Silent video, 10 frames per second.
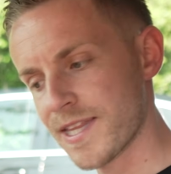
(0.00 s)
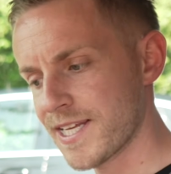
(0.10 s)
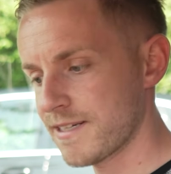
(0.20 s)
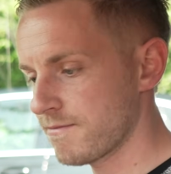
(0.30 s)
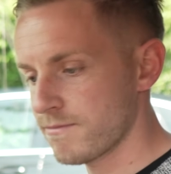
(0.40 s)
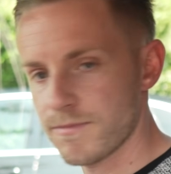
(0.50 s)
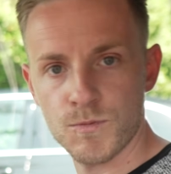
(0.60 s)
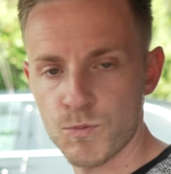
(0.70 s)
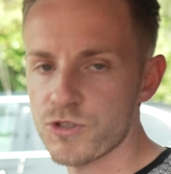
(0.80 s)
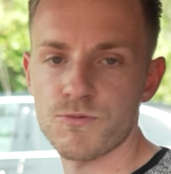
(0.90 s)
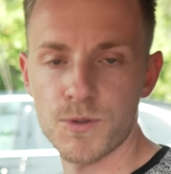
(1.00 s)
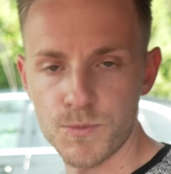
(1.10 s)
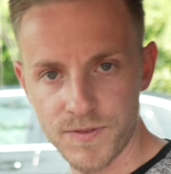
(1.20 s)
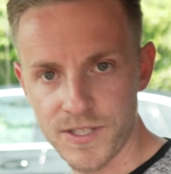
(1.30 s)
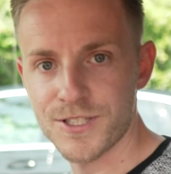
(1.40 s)
I think what's wrong
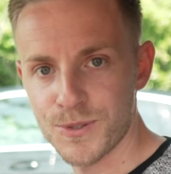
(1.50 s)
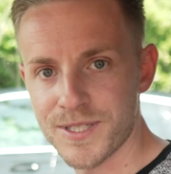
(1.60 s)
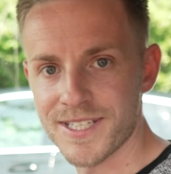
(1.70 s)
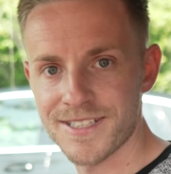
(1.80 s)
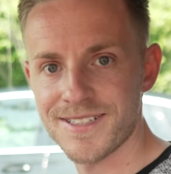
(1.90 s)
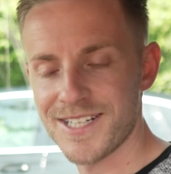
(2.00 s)
with us doing this?